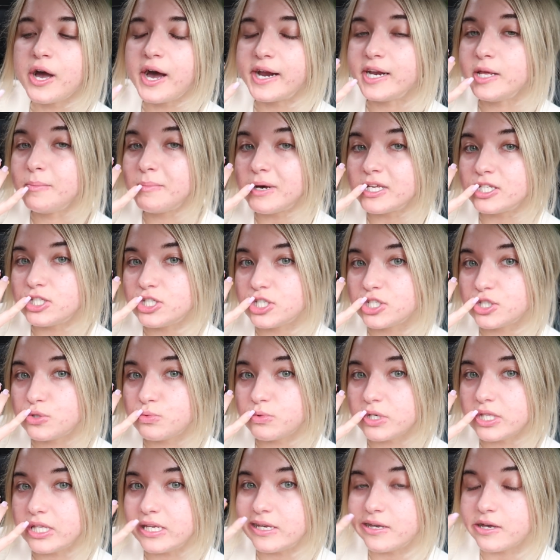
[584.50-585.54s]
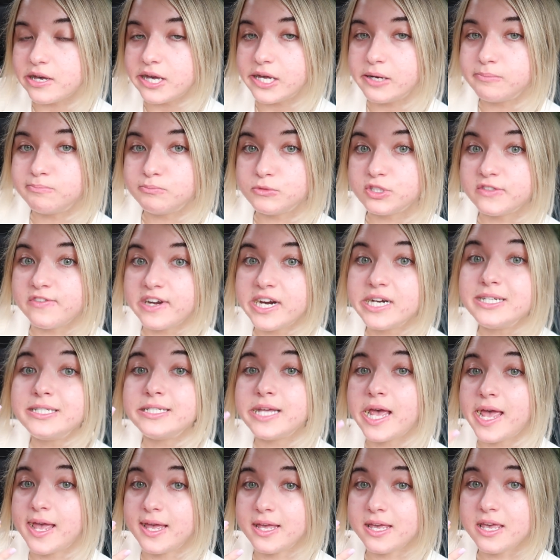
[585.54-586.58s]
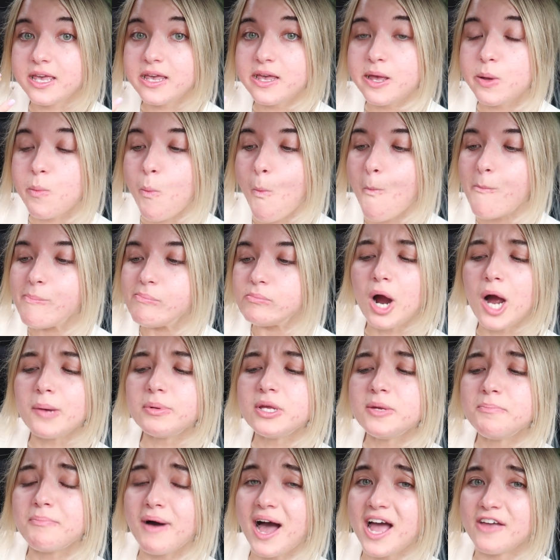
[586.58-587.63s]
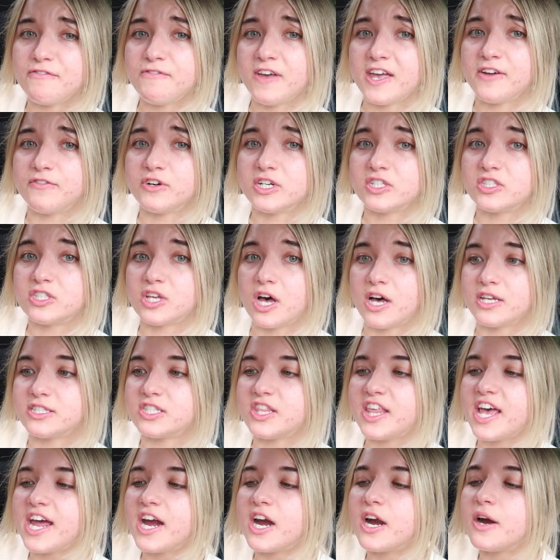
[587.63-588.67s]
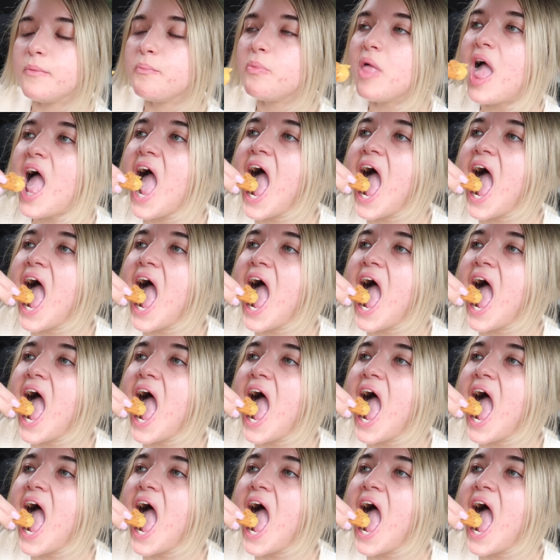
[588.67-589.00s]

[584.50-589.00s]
honey mustard's really good. It's very tangy. Probably my favorite sauce there.